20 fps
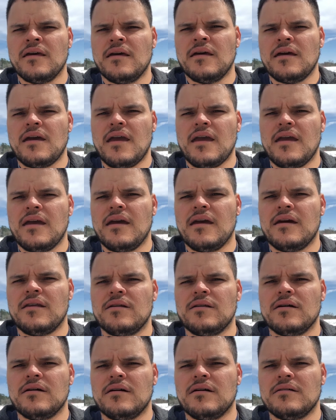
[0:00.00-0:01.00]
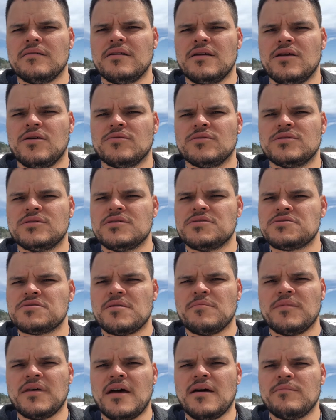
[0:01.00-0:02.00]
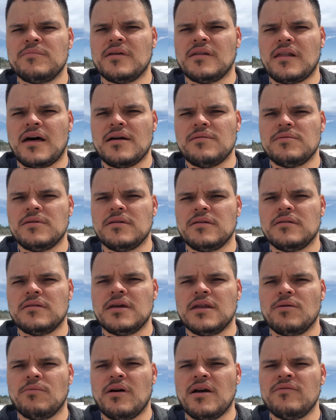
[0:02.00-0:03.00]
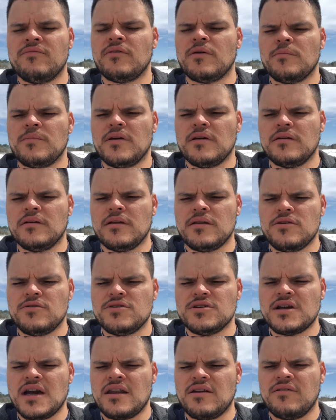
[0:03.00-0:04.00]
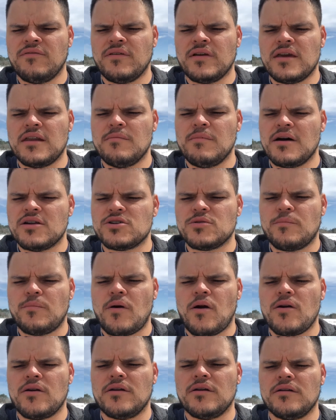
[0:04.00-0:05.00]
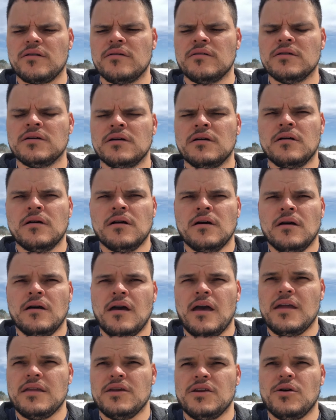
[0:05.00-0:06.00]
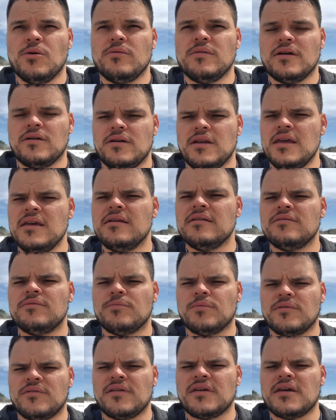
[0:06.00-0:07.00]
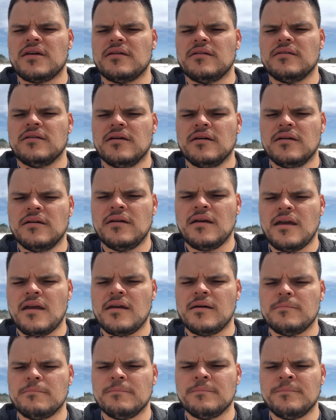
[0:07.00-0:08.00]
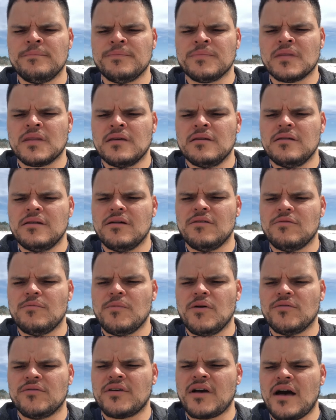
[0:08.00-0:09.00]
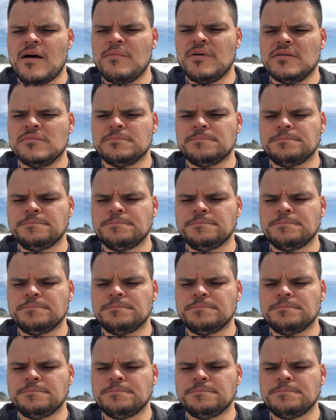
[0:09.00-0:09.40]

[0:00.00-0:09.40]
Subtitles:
And just sometimes the life can get away from you, and you just kind of forget about your partner and and their needs once again. And the most common